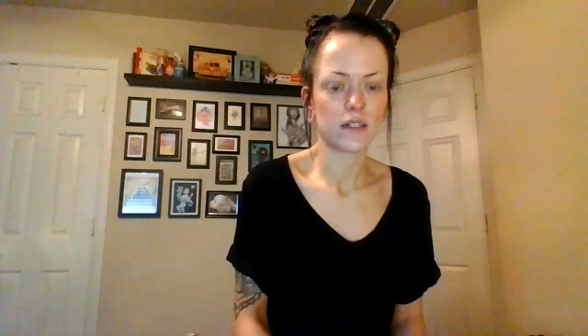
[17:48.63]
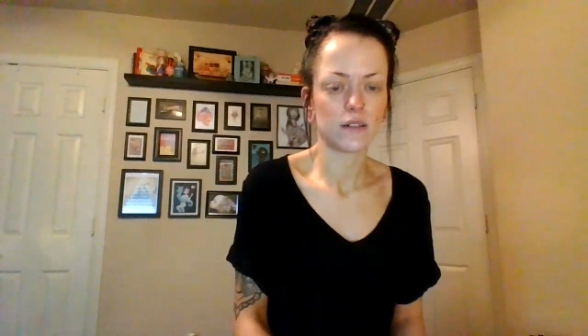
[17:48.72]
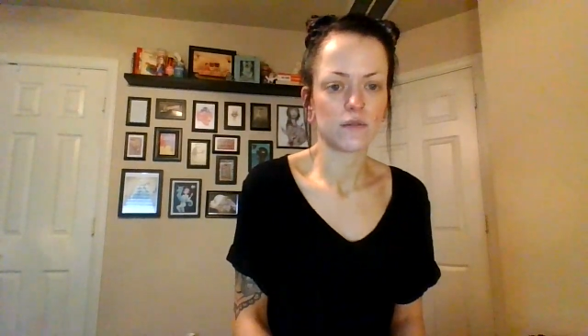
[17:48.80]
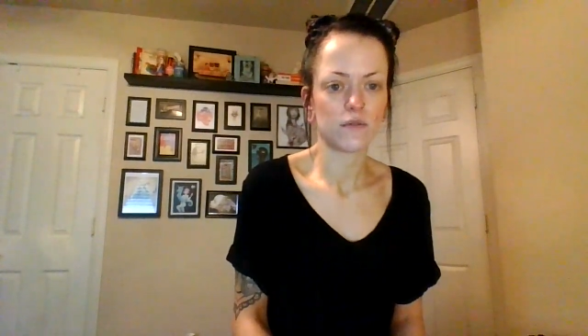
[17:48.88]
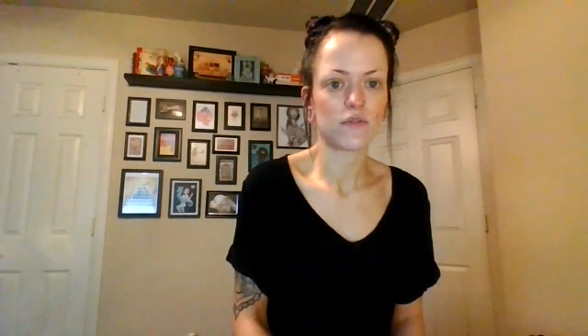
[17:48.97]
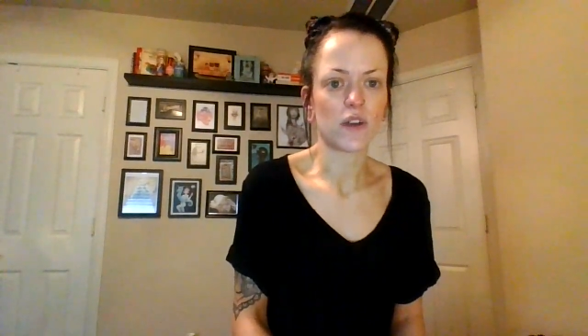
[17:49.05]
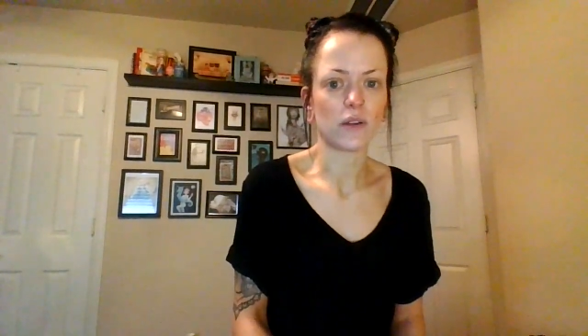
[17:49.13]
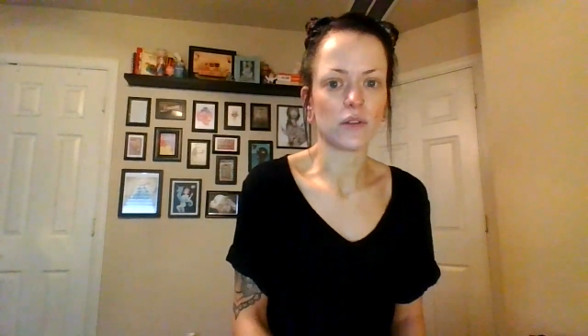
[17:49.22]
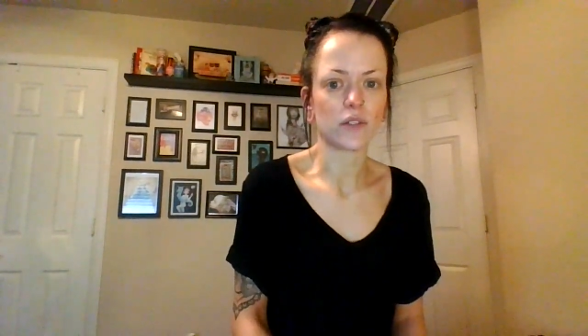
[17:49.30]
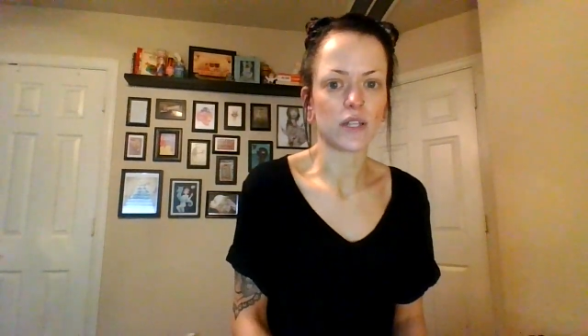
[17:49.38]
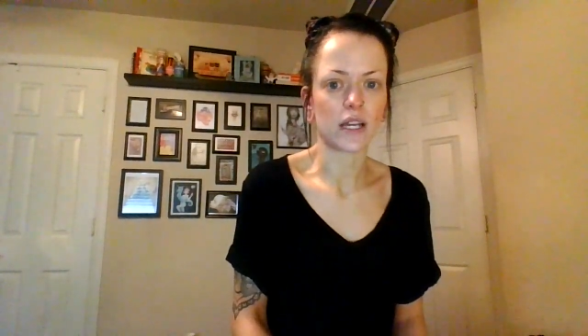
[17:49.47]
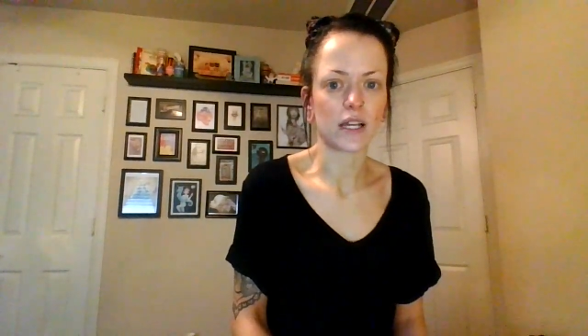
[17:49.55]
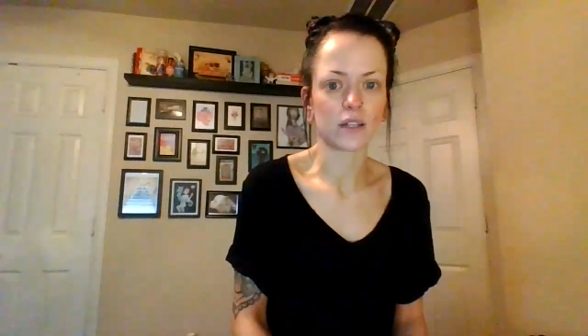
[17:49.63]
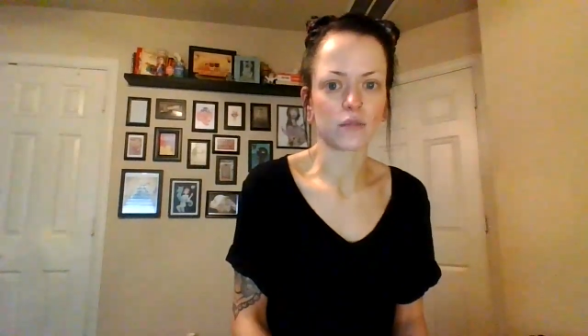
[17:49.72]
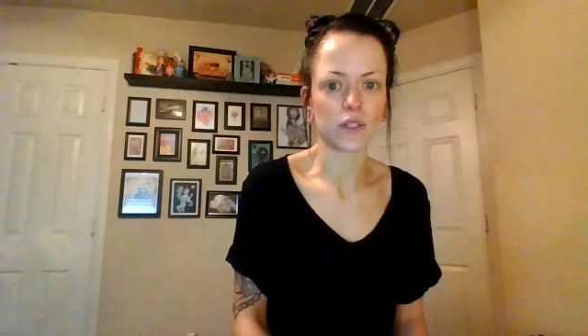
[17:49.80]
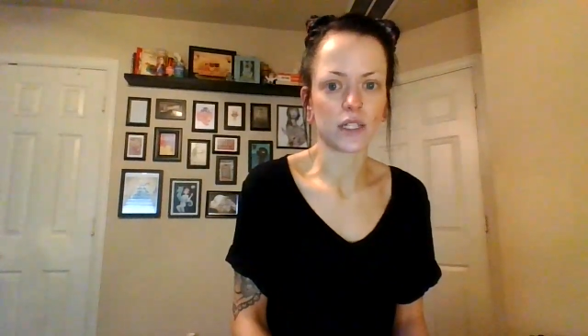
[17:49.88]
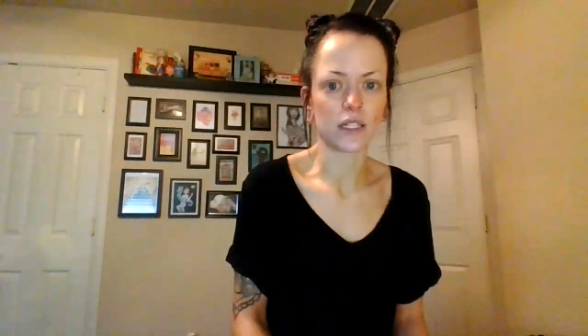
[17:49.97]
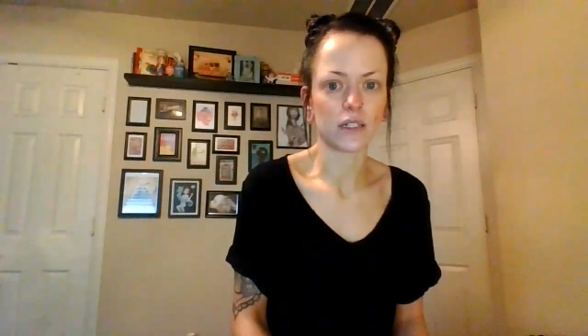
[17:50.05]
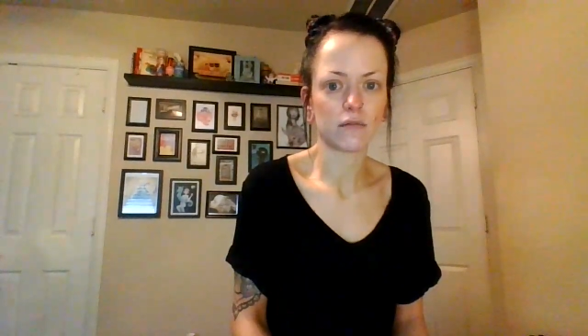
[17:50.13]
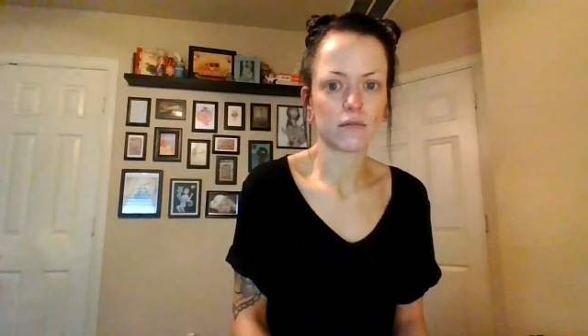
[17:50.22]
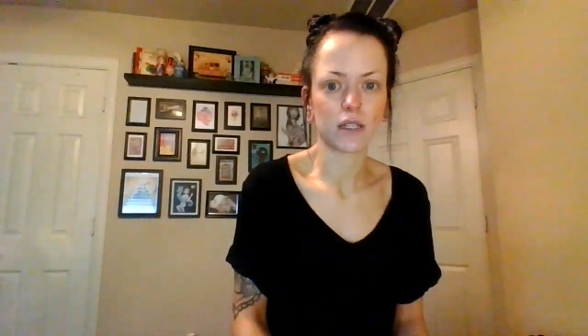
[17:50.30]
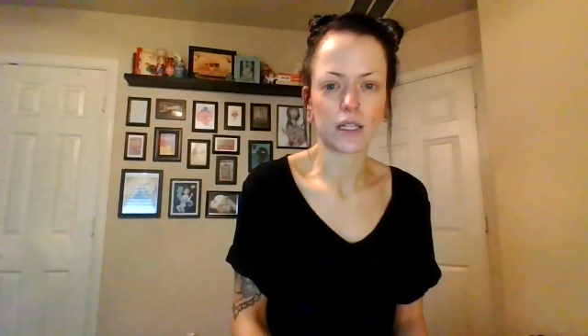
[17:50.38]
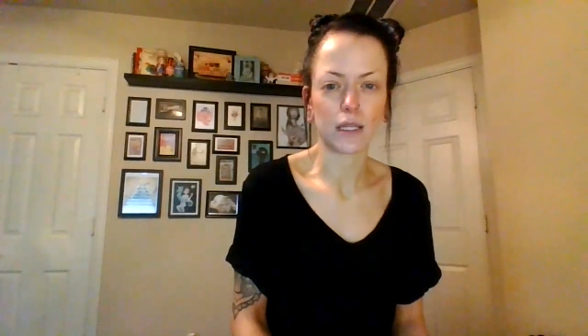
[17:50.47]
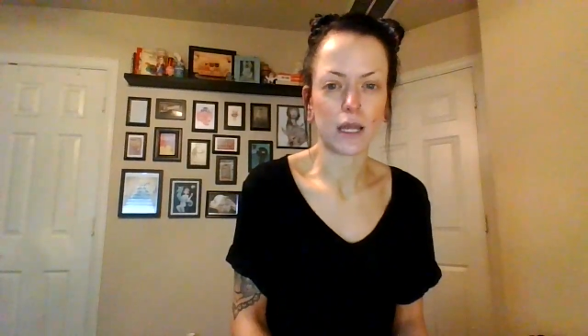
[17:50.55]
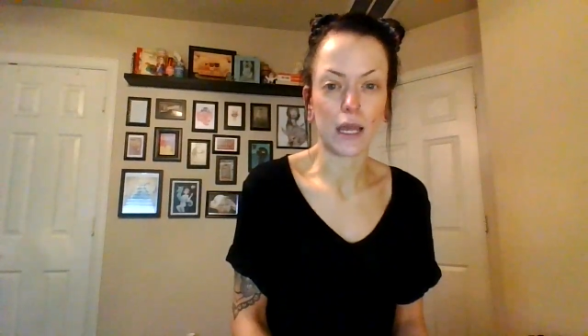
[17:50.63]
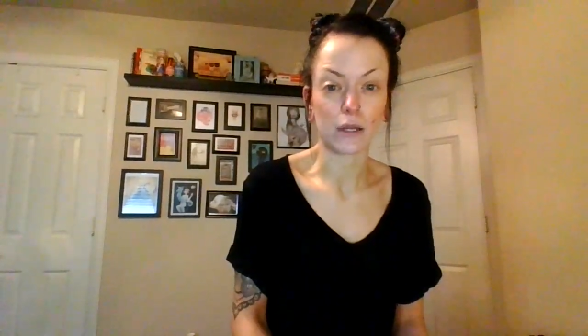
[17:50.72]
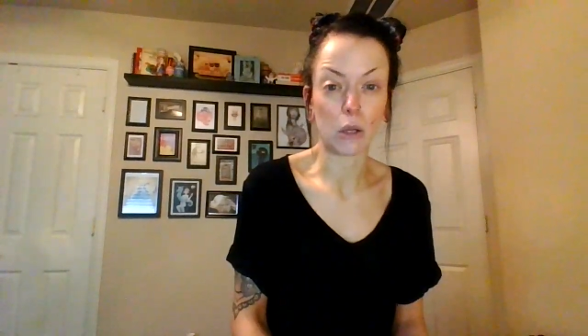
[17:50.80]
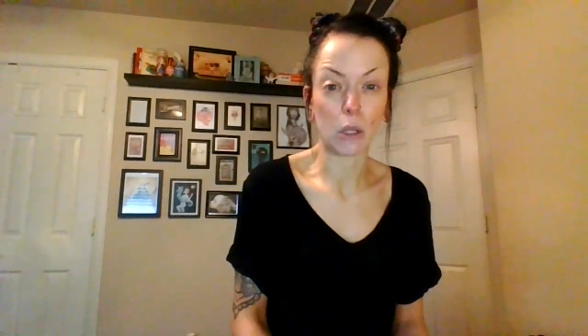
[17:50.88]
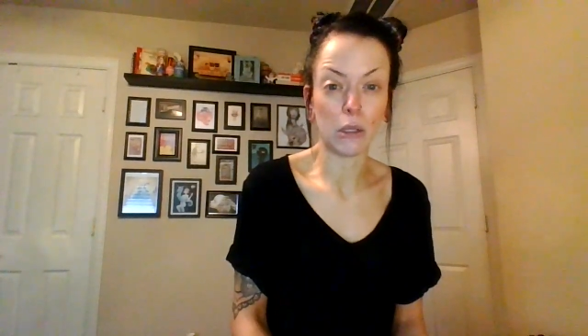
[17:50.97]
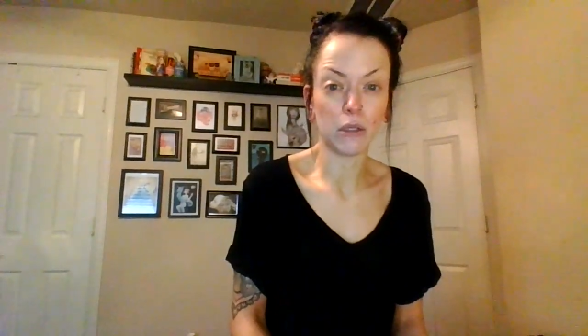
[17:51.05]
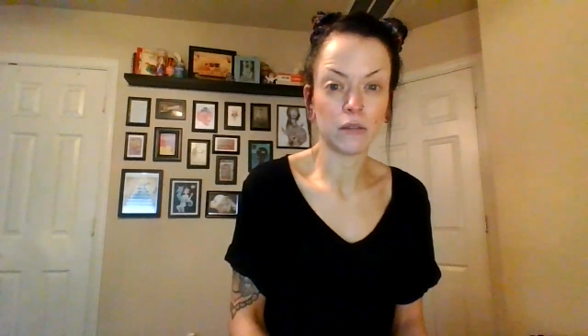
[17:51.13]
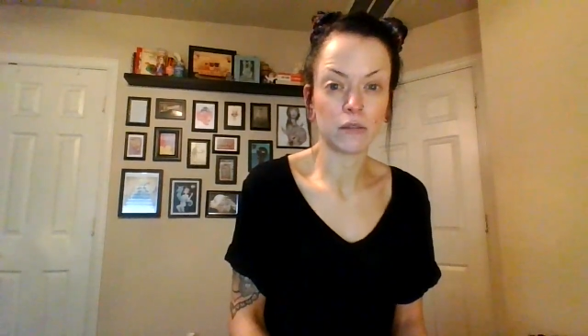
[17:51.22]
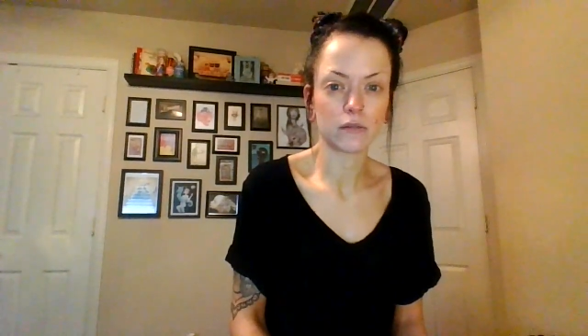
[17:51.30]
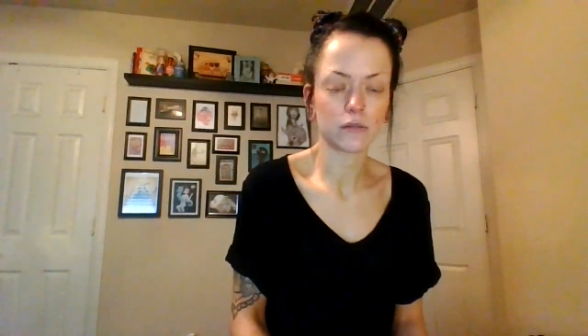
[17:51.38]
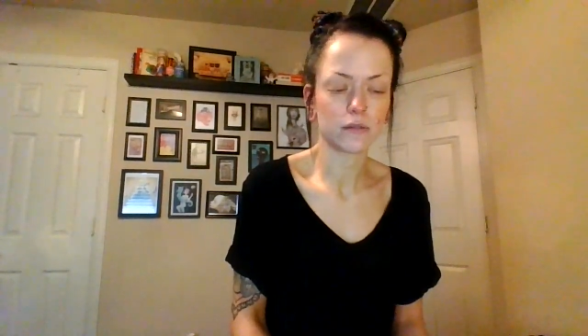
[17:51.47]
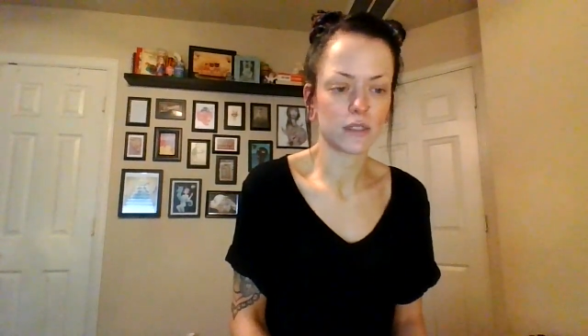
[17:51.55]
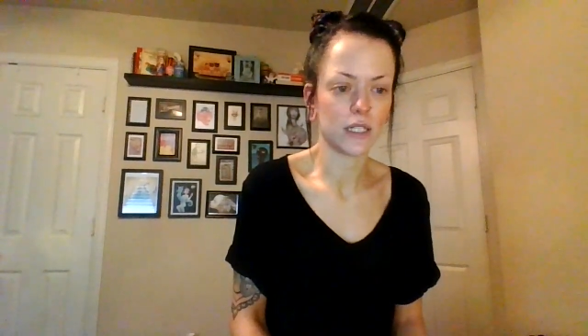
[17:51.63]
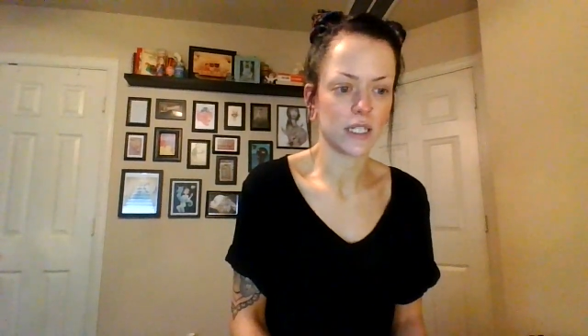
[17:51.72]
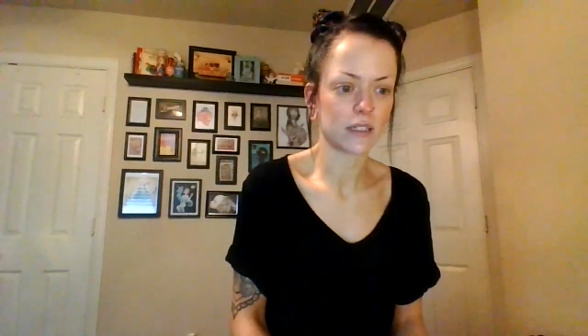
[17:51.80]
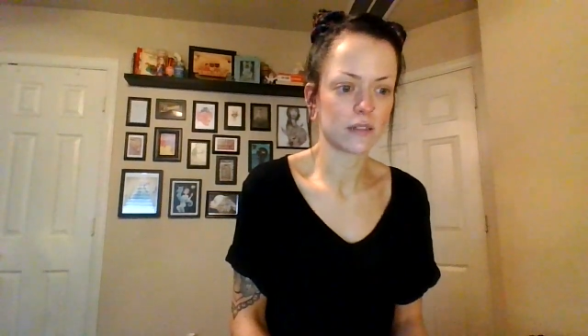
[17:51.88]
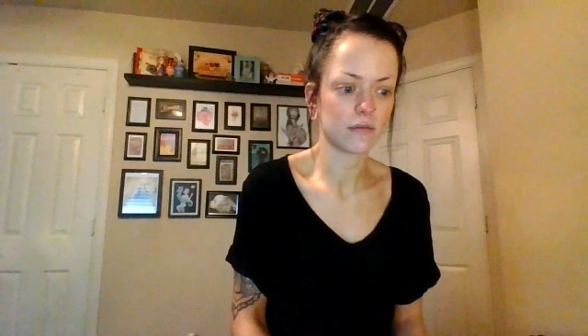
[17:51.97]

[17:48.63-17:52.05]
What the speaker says: felt negatively at all, like,